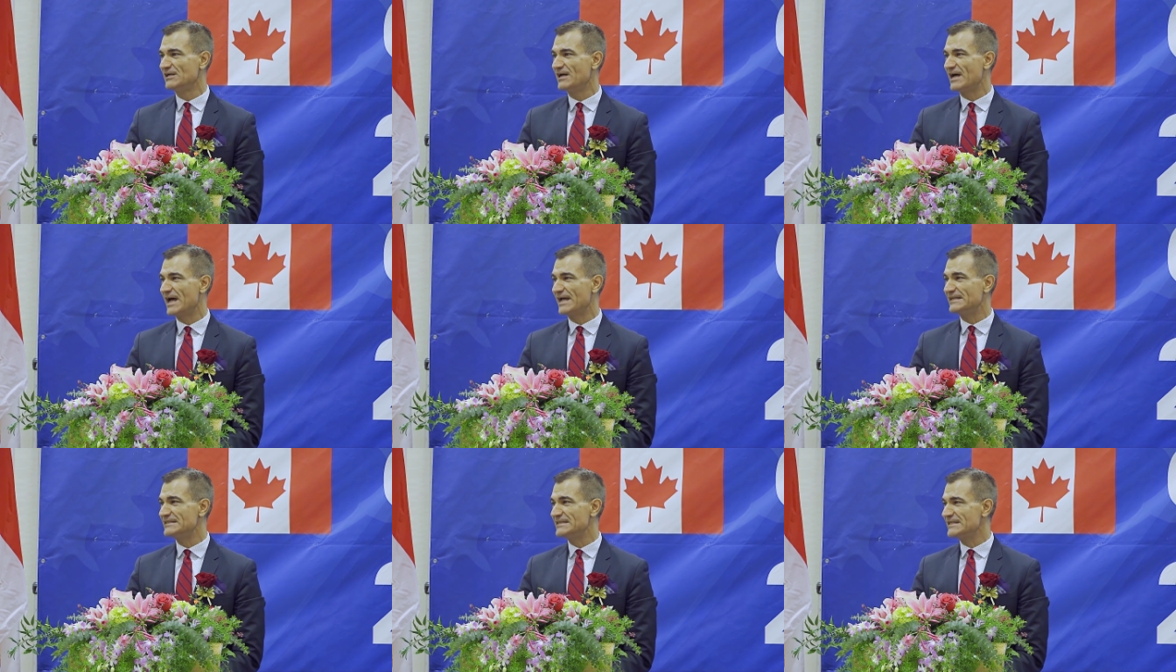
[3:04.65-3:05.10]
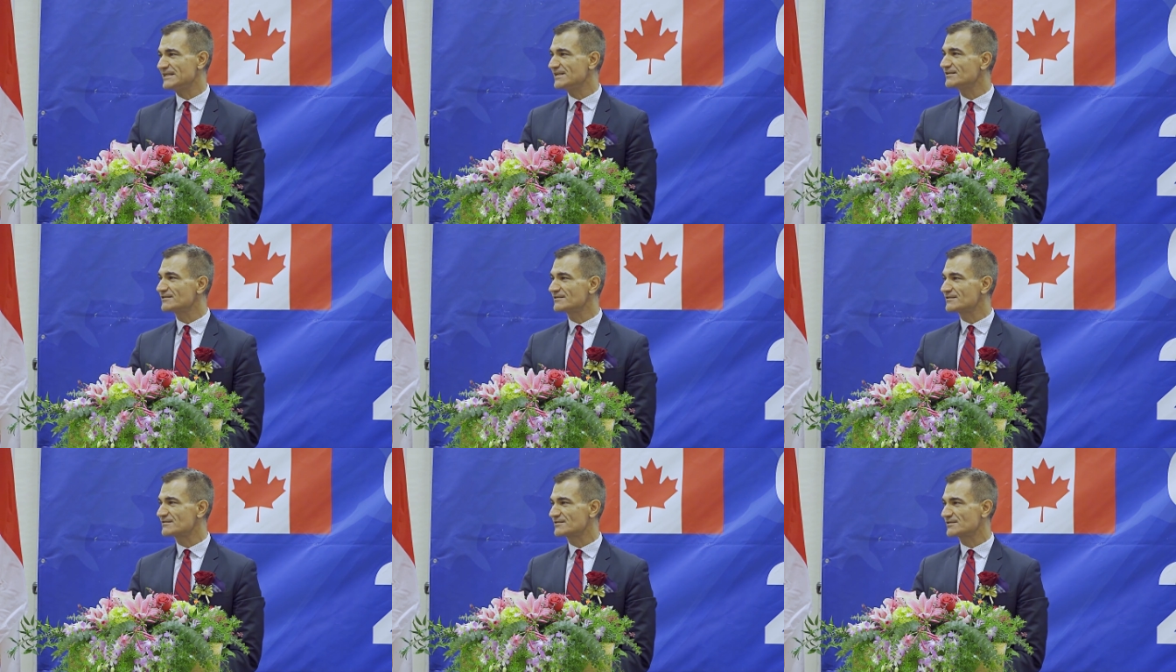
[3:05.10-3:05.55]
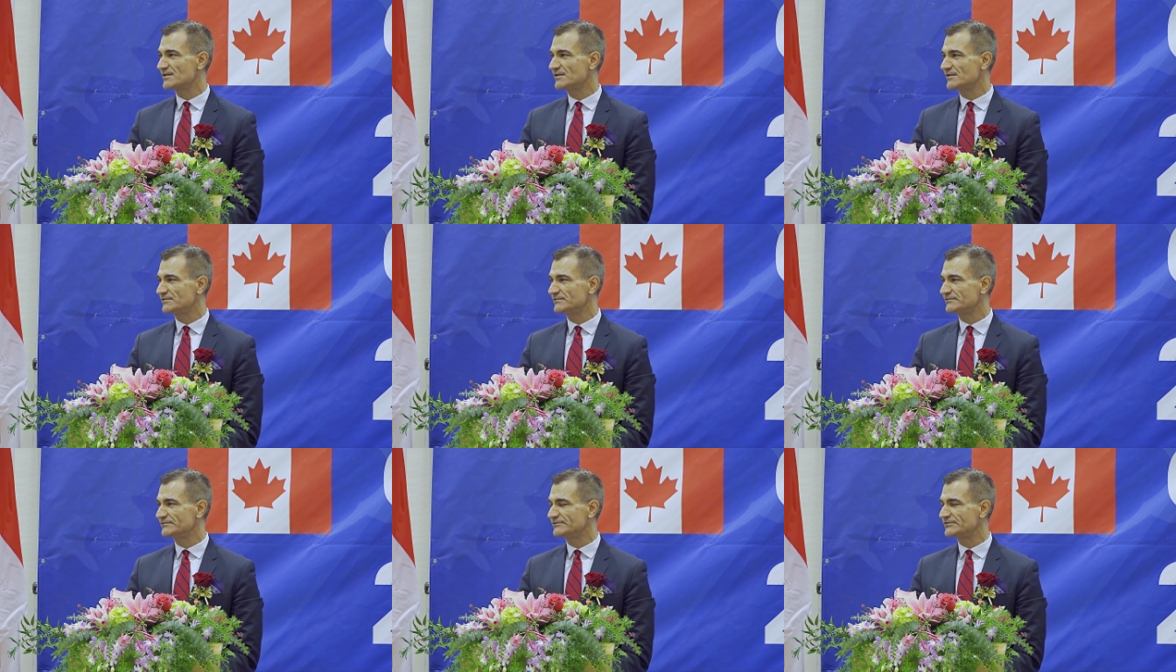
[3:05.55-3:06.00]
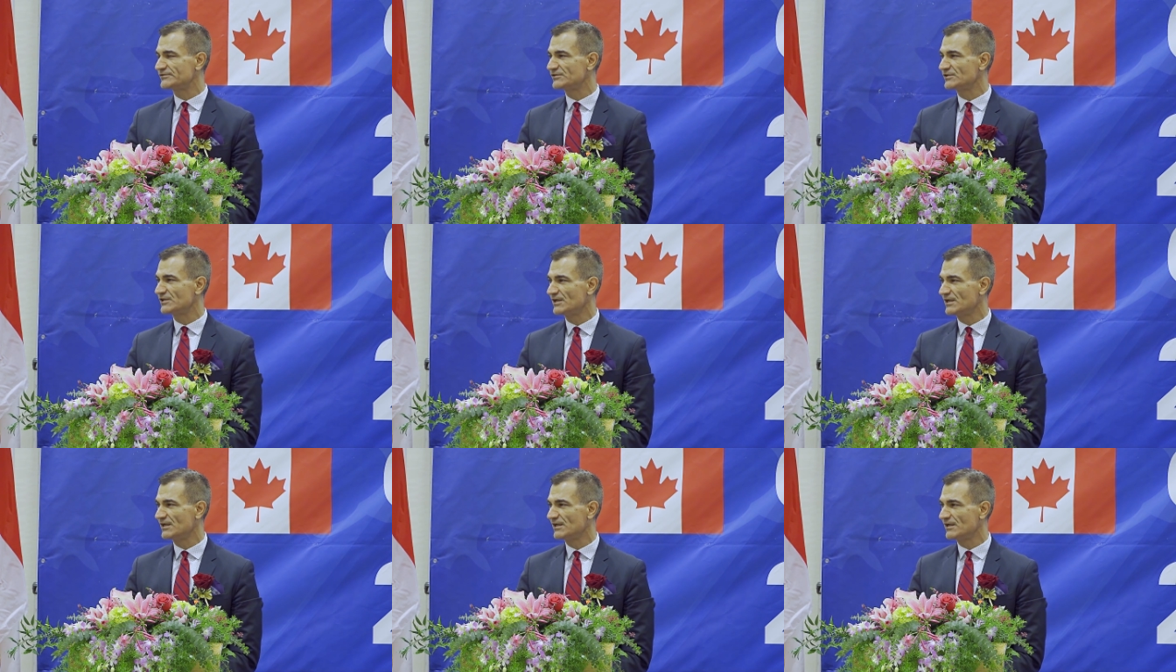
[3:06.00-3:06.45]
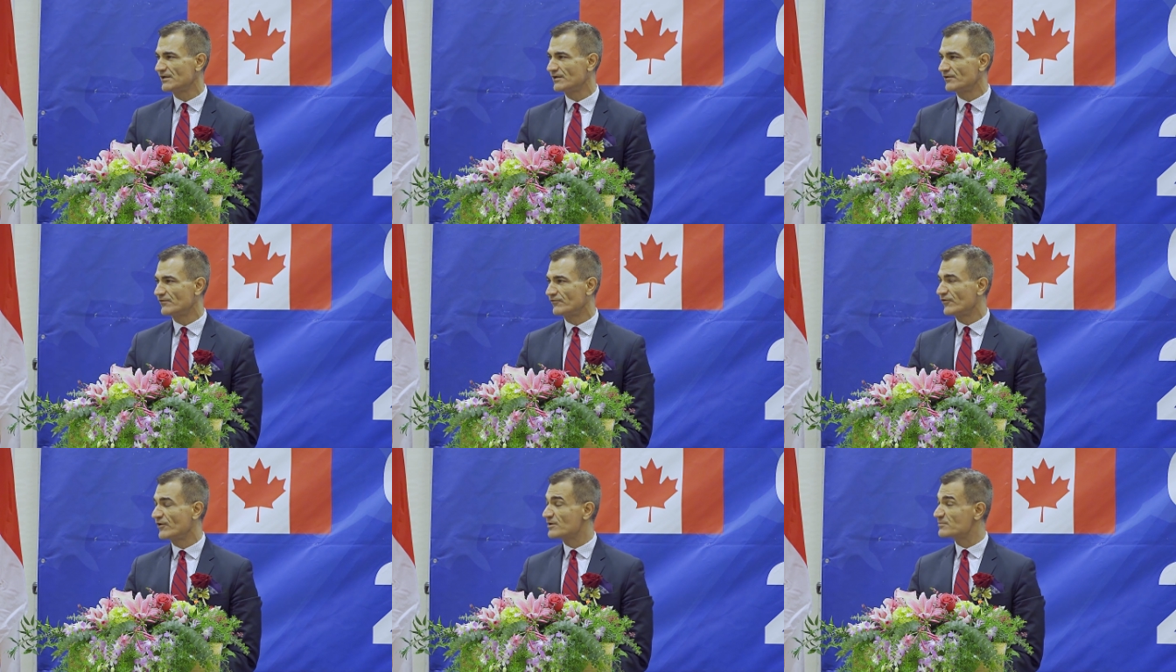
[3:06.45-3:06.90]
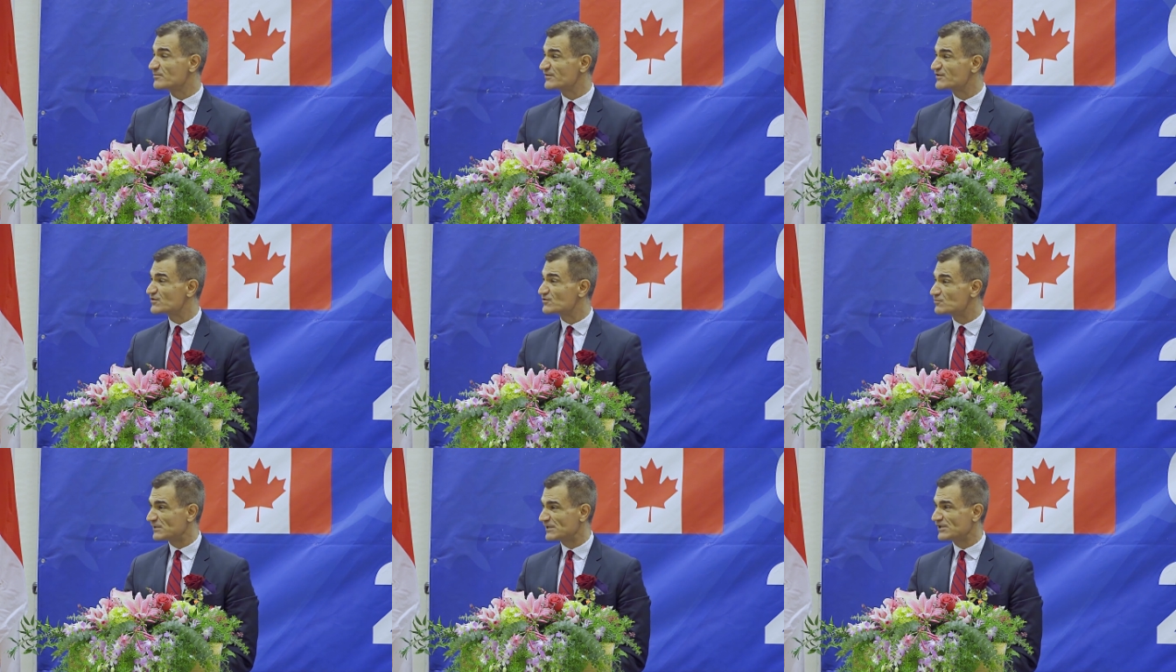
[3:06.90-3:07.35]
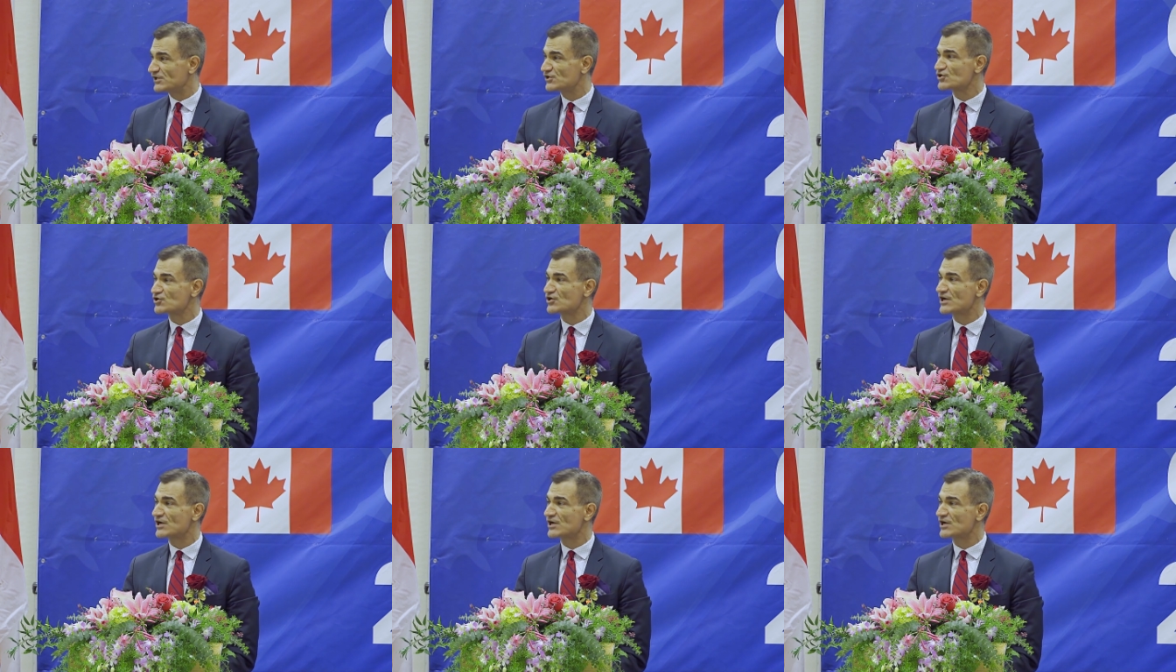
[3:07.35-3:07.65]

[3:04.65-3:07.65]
ideas of freedom of speech,